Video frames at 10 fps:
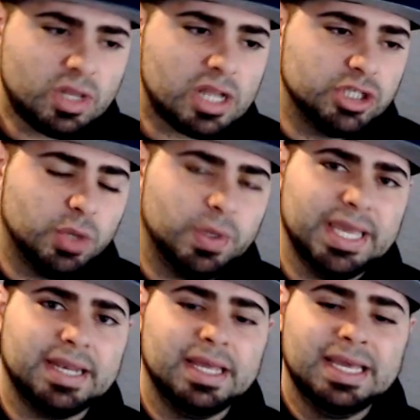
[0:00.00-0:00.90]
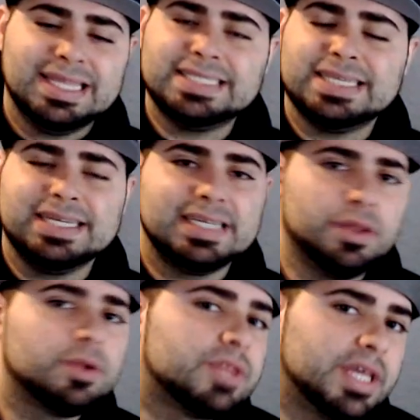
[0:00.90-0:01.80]
So again, that's
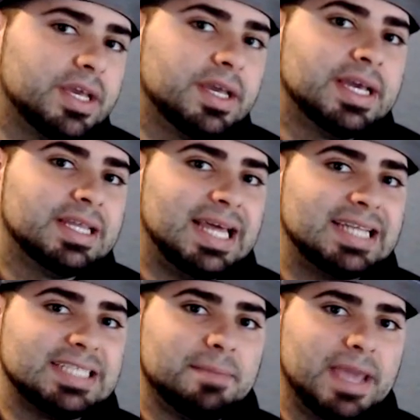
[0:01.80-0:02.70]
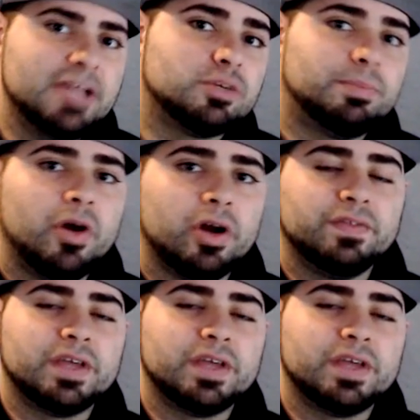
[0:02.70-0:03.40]
another thing that is a major part of